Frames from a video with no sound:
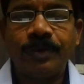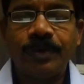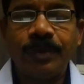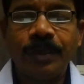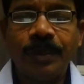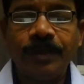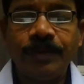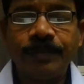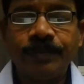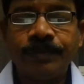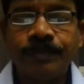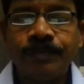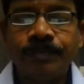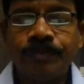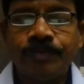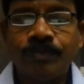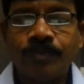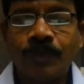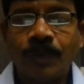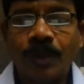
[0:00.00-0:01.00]
Okay.
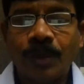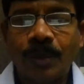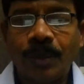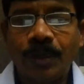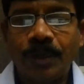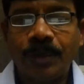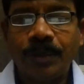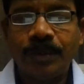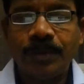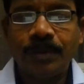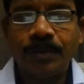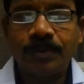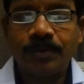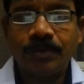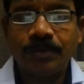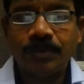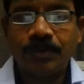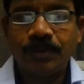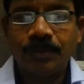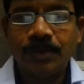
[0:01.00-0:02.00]
And
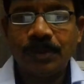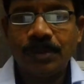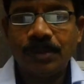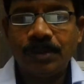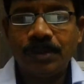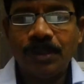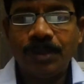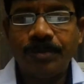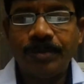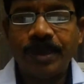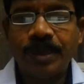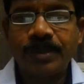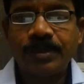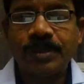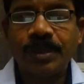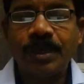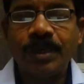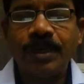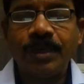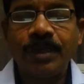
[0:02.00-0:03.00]
same as
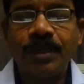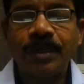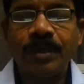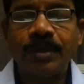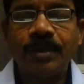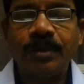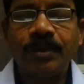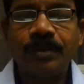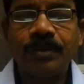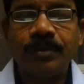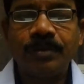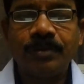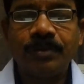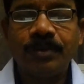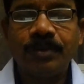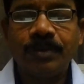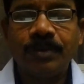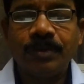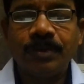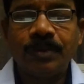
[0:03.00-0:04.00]
earlier
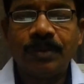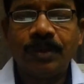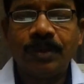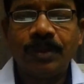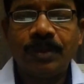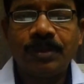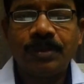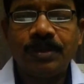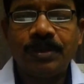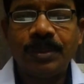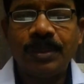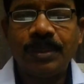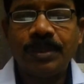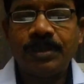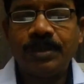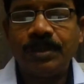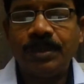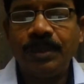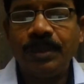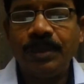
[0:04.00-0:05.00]

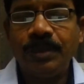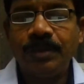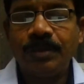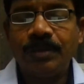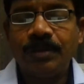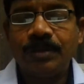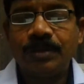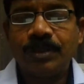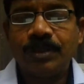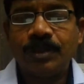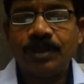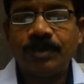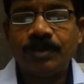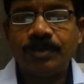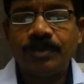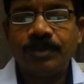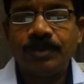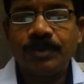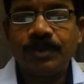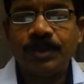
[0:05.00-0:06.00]
GST,
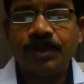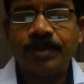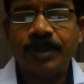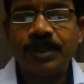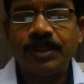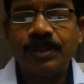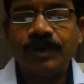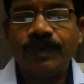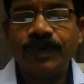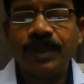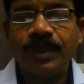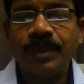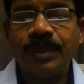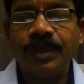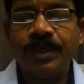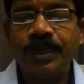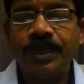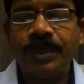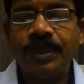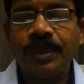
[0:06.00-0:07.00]
specify the
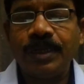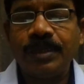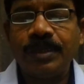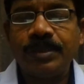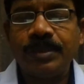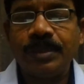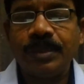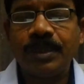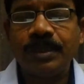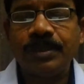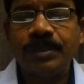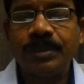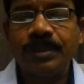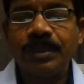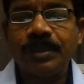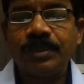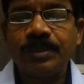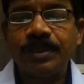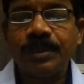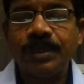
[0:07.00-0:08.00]
details in the
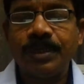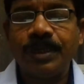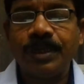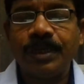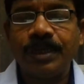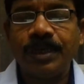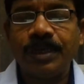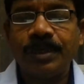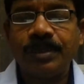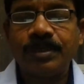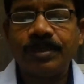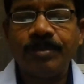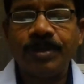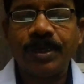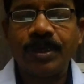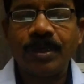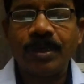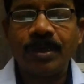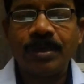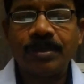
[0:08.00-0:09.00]
GST details,
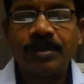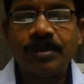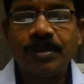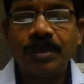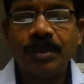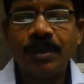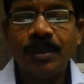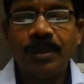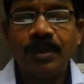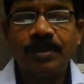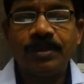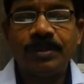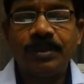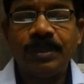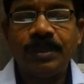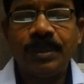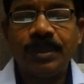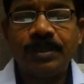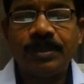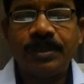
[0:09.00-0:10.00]
because
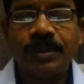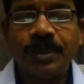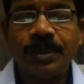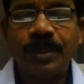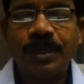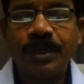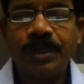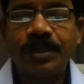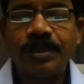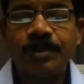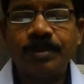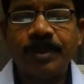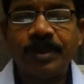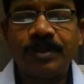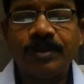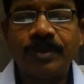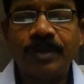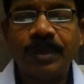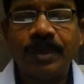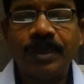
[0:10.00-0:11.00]
GST rate
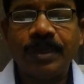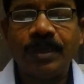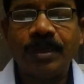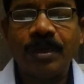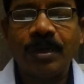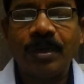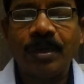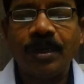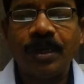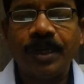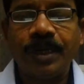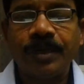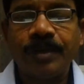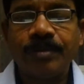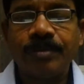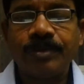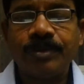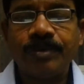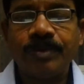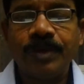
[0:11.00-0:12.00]
specified in all
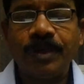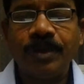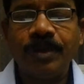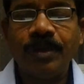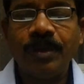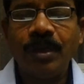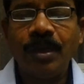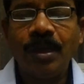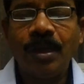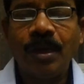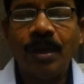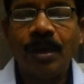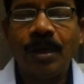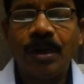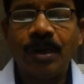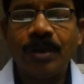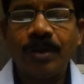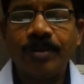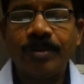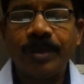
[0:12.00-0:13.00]
items will
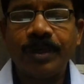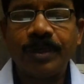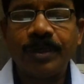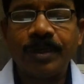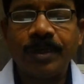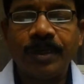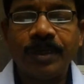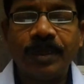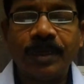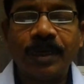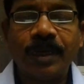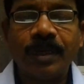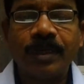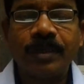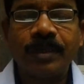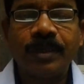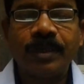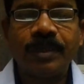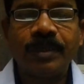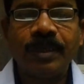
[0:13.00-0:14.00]
automatically
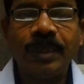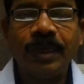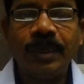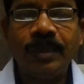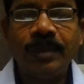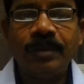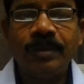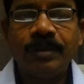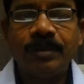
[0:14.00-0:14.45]
calculate the